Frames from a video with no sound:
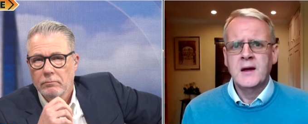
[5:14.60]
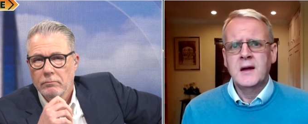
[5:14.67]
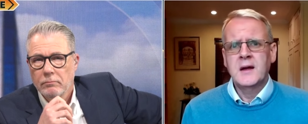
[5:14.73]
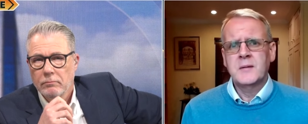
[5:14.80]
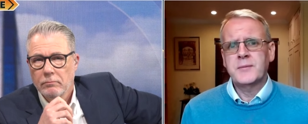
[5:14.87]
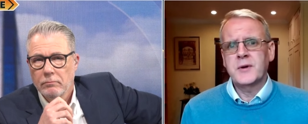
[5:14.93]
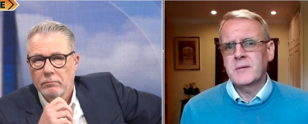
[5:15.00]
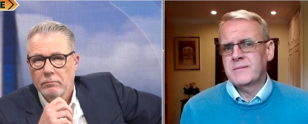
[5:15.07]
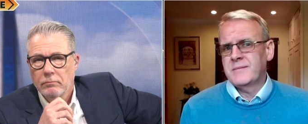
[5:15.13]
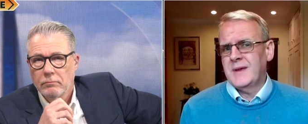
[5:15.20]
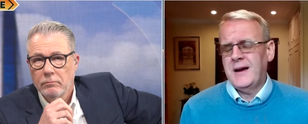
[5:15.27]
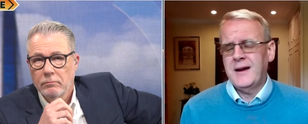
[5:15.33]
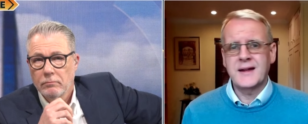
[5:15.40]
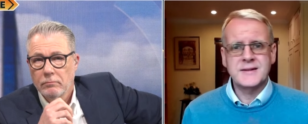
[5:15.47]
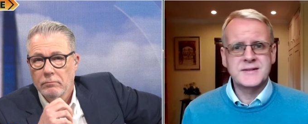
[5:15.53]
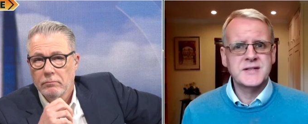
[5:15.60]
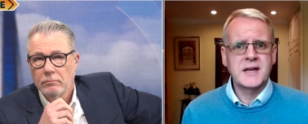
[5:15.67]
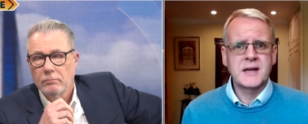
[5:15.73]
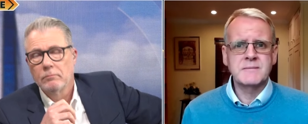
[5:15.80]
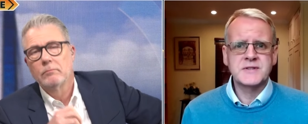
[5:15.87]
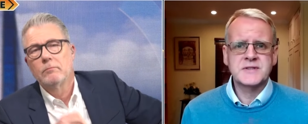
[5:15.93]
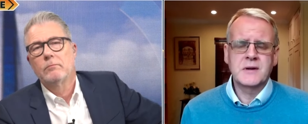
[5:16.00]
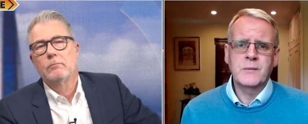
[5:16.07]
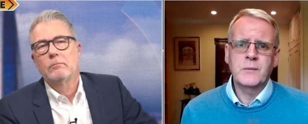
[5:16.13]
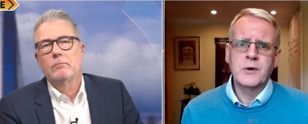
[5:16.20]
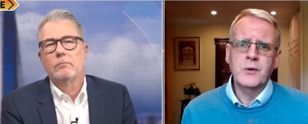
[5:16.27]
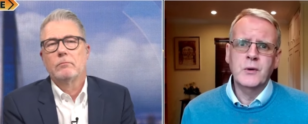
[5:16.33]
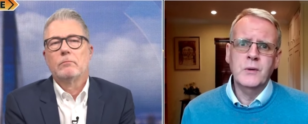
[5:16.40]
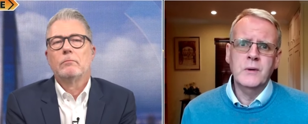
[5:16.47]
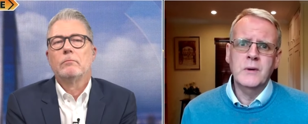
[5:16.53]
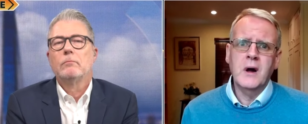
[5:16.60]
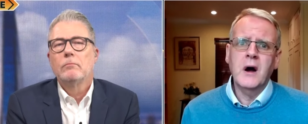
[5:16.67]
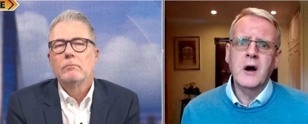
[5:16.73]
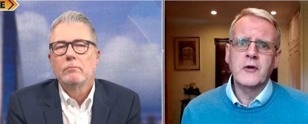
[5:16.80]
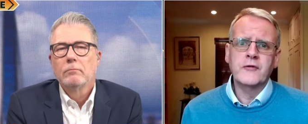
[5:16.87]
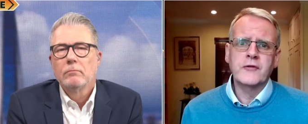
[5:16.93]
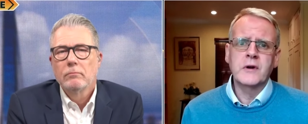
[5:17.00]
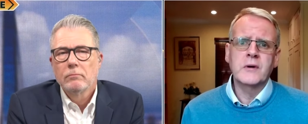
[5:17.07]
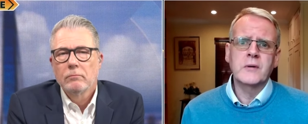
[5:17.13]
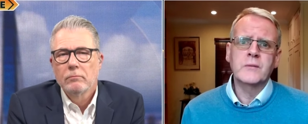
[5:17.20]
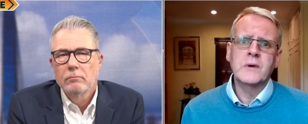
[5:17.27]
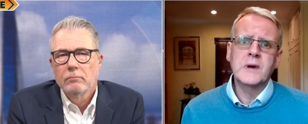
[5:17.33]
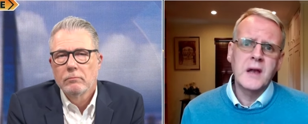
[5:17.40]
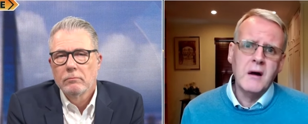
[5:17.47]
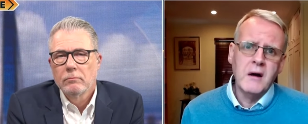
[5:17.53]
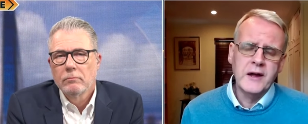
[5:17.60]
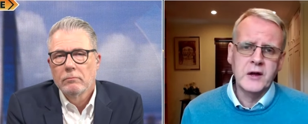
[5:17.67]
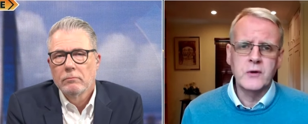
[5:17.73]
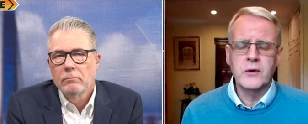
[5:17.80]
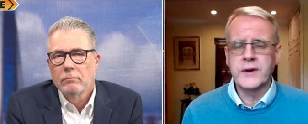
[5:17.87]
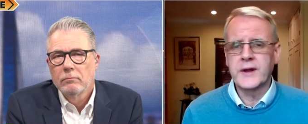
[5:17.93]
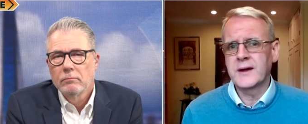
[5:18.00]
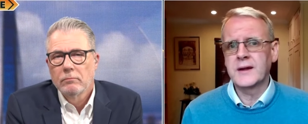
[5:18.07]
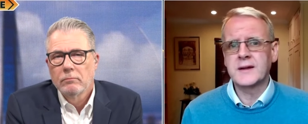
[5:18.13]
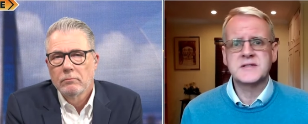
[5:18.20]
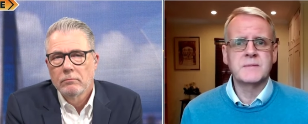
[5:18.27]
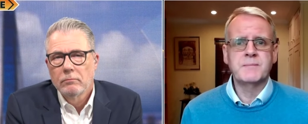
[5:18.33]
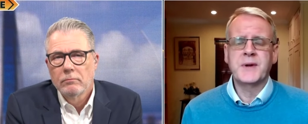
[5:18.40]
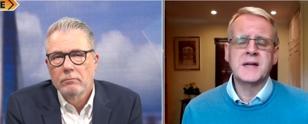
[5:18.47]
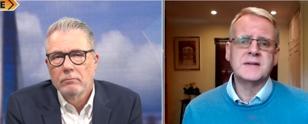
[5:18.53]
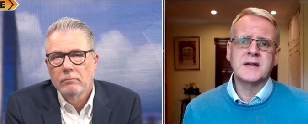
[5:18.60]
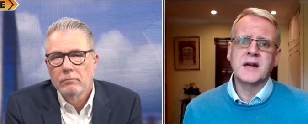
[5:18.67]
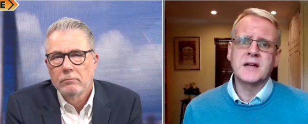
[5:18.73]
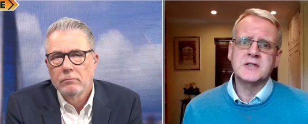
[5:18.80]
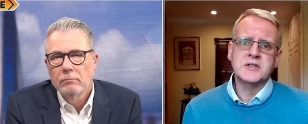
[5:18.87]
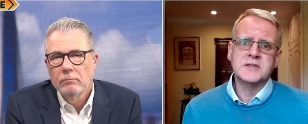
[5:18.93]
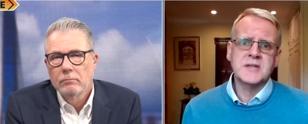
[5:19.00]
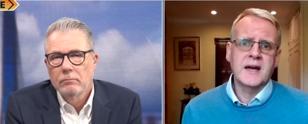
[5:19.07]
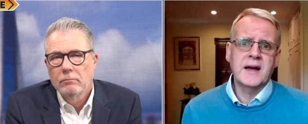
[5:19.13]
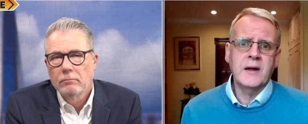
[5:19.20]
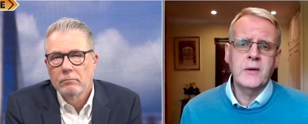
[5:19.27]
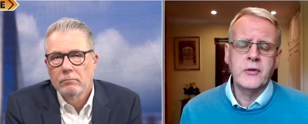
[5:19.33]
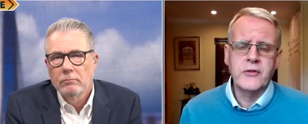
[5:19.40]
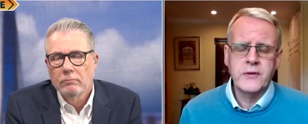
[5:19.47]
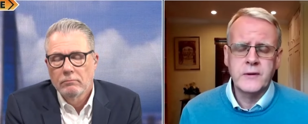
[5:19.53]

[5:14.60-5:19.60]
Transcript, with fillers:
Speaker 1: But it seems that we're all over-relying on it. It's a big danger to health.